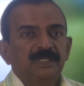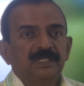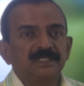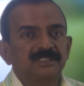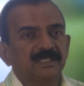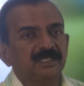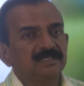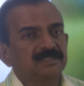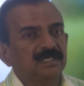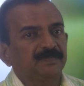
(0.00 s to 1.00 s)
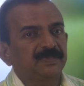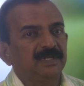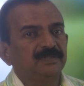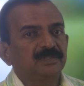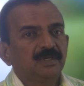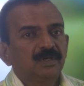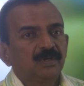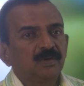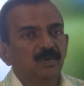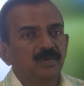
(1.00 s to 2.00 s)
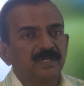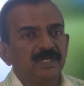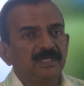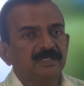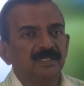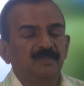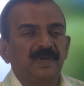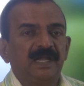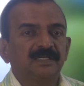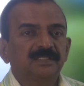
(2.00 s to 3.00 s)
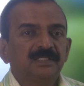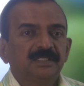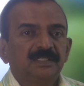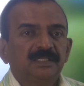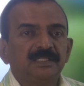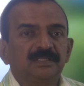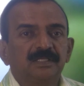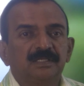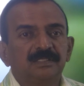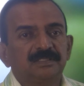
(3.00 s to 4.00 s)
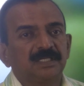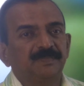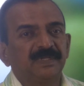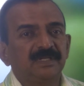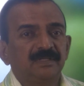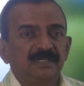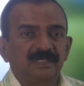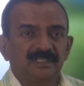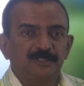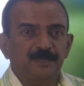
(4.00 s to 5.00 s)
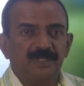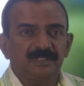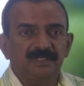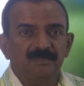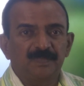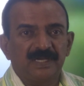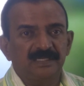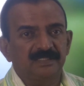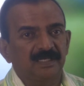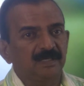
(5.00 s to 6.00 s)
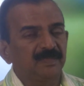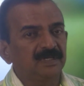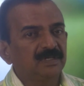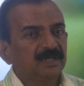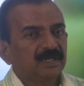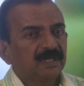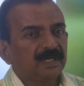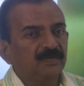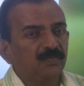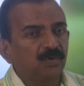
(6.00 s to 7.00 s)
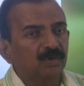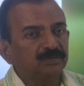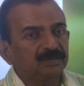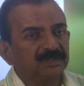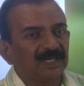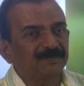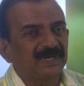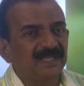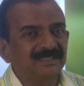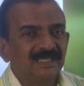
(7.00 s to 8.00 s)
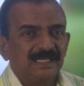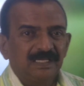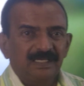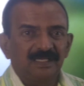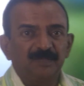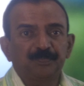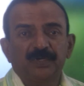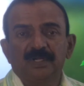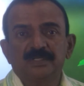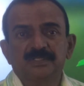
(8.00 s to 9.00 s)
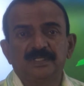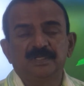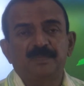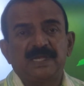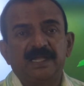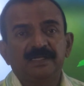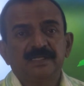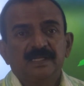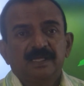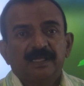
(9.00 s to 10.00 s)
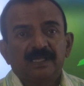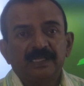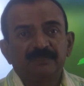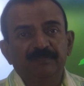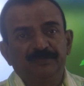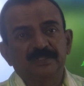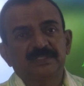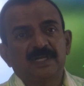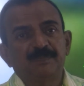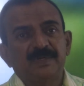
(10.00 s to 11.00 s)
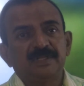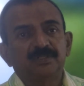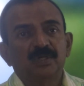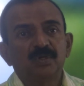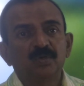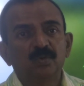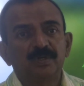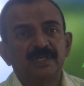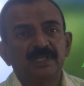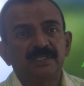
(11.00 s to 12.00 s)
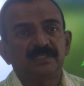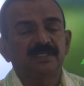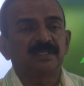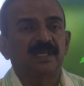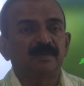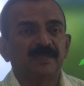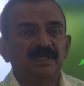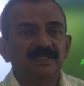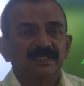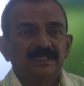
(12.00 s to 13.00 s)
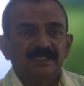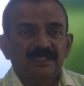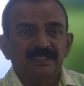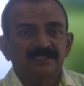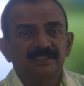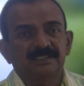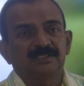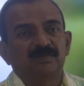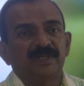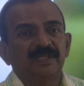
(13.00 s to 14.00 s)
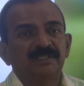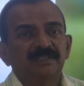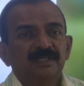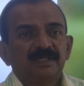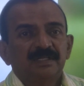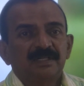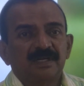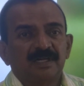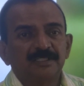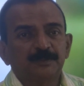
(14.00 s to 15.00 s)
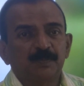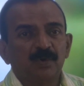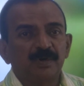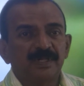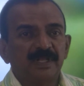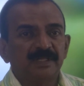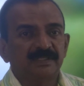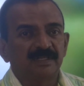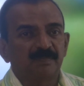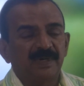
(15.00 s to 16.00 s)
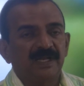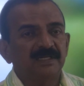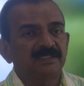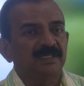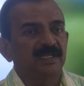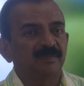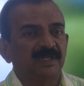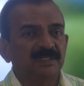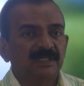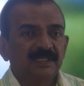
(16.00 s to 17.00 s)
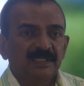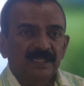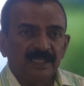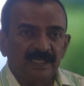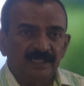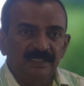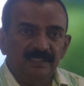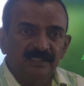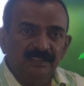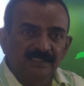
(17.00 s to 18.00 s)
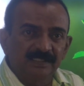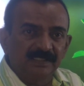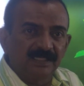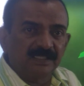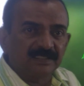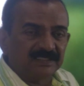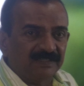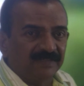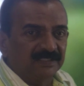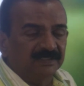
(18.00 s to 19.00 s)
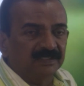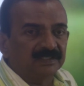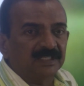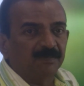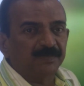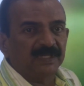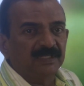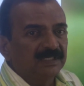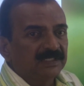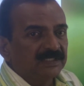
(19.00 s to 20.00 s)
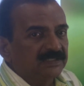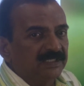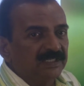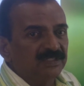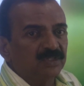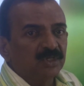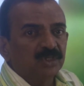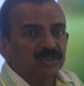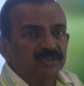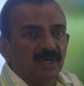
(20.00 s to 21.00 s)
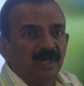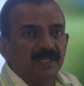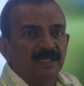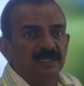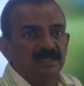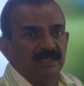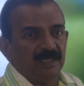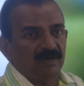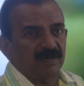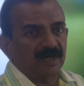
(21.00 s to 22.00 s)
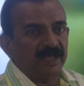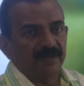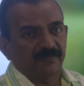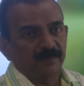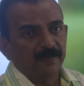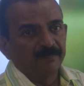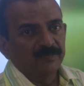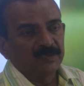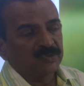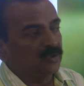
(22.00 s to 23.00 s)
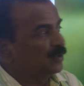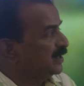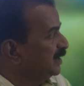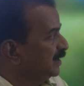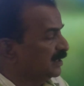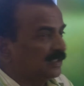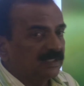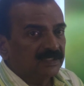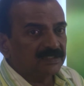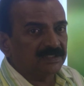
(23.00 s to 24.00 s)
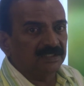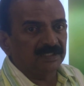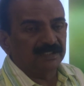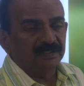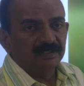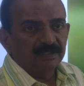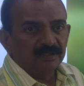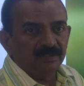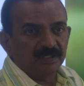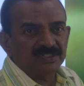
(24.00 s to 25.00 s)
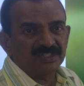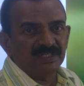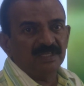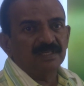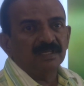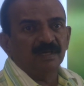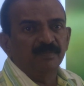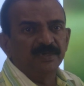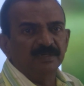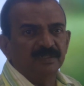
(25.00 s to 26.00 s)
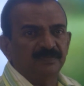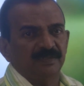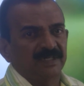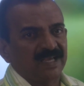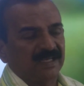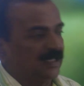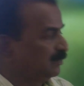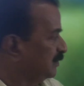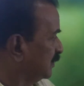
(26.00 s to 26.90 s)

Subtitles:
and second chapter is nutrition in plants, and third chapter is respiration in plants and animals, and fourth chapter is reproduction in plant, and fifth chapter is nutrition in animal, and sixth one is transportation in plants and animal, and this is the seventh chapter, that is soil our life. So here children, you are seeing a beautiful diagram,